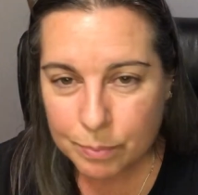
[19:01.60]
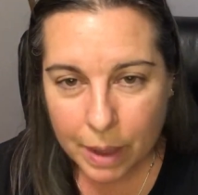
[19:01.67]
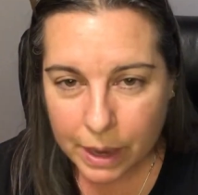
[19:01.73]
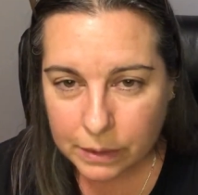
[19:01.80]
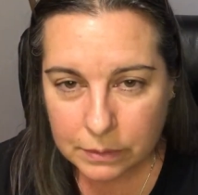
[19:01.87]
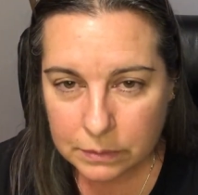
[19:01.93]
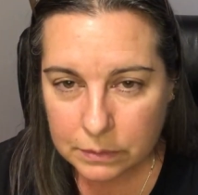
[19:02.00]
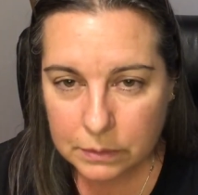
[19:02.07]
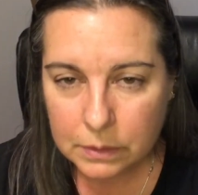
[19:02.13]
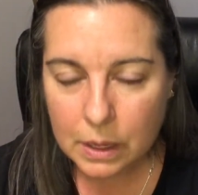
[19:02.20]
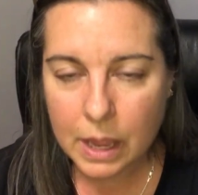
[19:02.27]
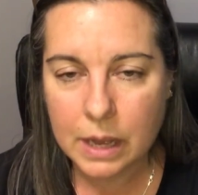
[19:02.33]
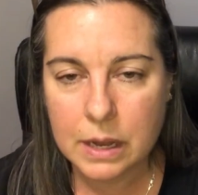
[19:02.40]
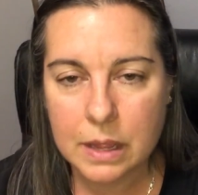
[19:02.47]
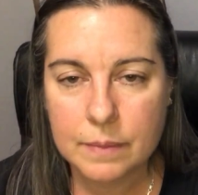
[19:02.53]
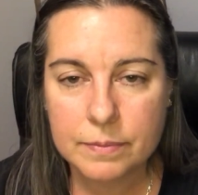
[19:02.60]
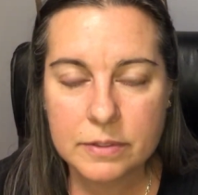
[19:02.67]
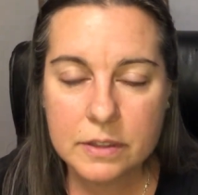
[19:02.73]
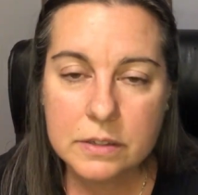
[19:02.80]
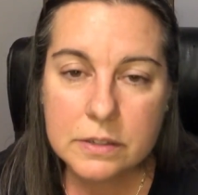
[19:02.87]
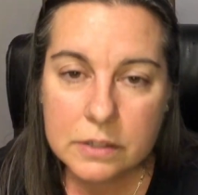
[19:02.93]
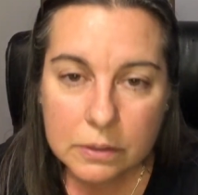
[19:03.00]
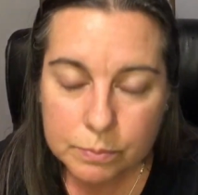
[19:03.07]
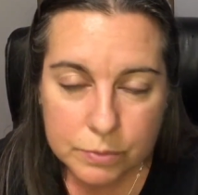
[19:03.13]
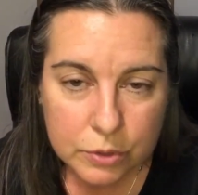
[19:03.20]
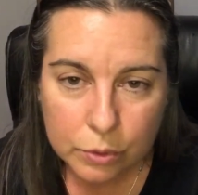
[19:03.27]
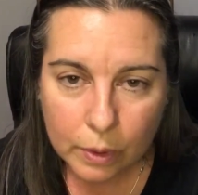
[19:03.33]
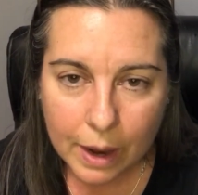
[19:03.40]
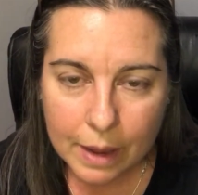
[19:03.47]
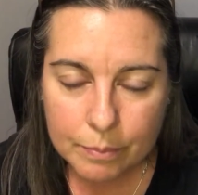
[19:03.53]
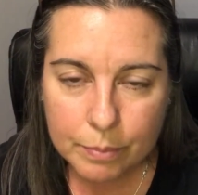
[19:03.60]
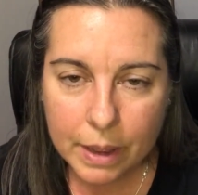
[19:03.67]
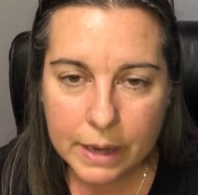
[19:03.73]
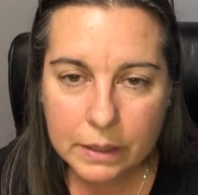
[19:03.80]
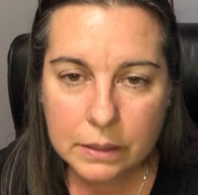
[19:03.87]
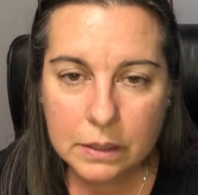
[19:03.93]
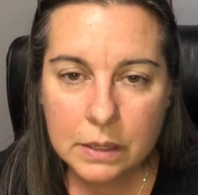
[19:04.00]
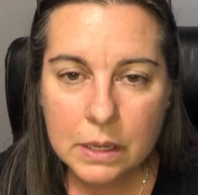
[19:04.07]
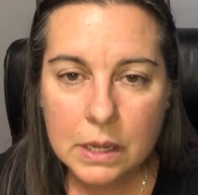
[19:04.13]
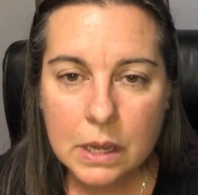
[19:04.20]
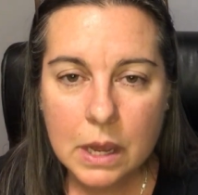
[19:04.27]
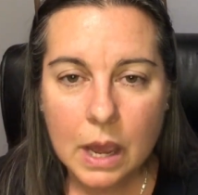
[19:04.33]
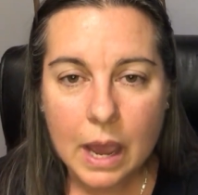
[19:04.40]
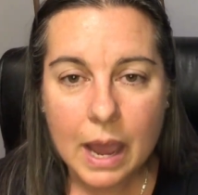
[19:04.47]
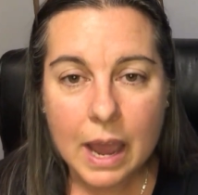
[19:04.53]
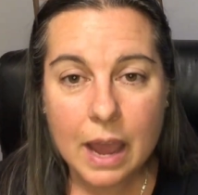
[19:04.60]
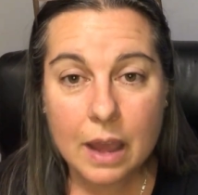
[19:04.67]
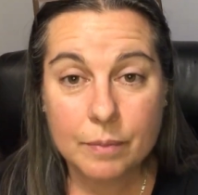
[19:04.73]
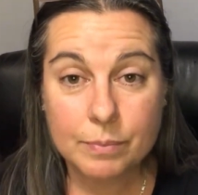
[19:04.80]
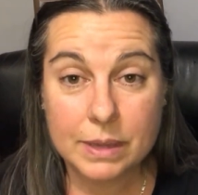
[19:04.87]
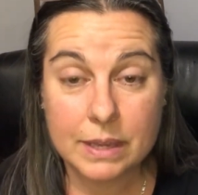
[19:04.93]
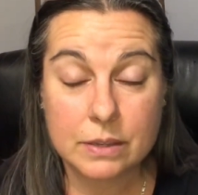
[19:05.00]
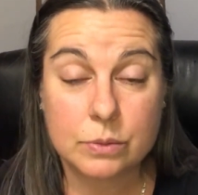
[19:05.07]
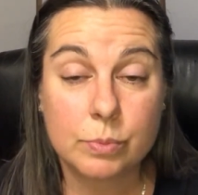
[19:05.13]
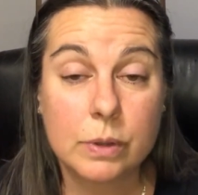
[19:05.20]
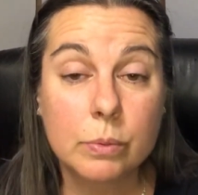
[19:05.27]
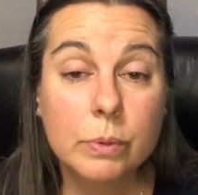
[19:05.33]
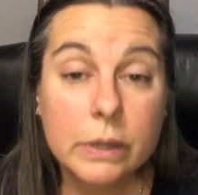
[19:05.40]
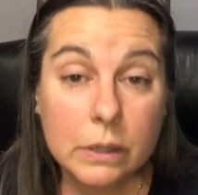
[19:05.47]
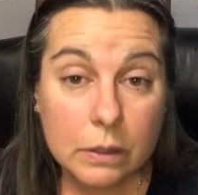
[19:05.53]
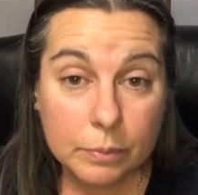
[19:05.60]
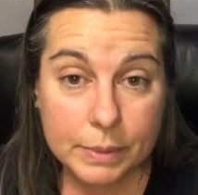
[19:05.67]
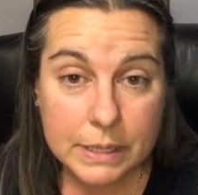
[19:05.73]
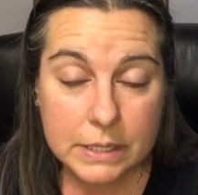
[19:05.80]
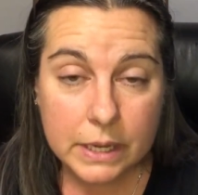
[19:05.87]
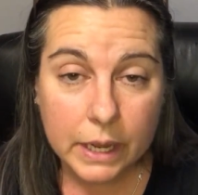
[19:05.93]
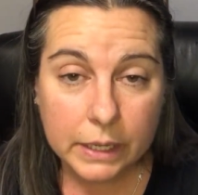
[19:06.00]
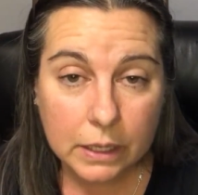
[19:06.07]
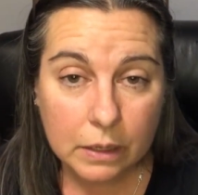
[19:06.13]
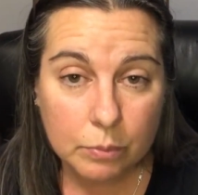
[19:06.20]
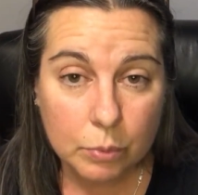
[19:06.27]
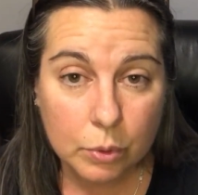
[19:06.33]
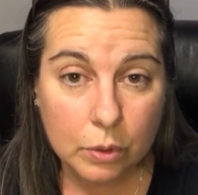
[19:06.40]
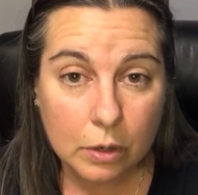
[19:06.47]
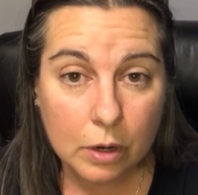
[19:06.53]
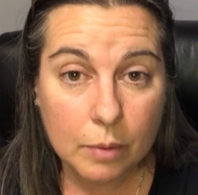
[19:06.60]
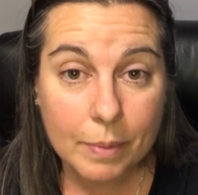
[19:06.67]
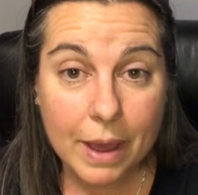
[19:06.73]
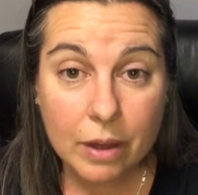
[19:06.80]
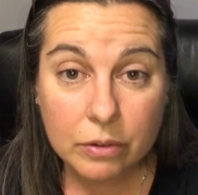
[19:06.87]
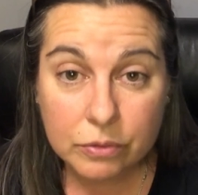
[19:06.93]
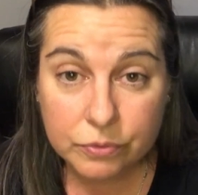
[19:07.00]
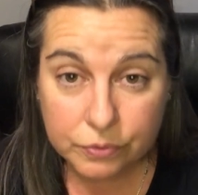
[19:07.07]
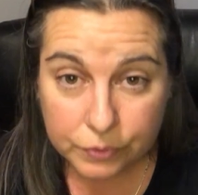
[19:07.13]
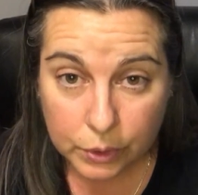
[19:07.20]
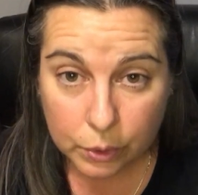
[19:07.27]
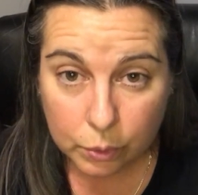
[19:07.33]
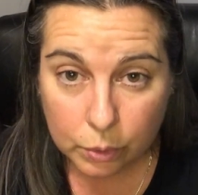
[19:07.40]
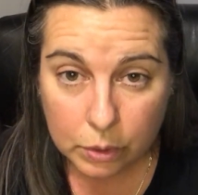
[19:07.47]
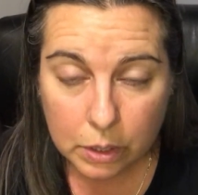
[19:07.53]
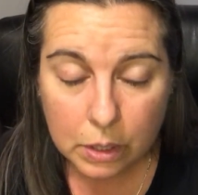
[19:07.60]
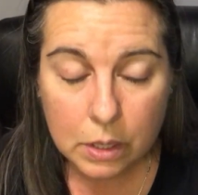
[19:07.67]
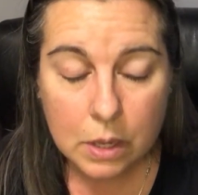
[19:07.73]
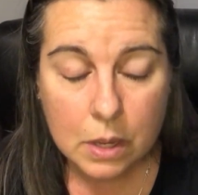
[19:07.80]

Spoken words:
button and hit the subscribe button, because we will be talking more about food.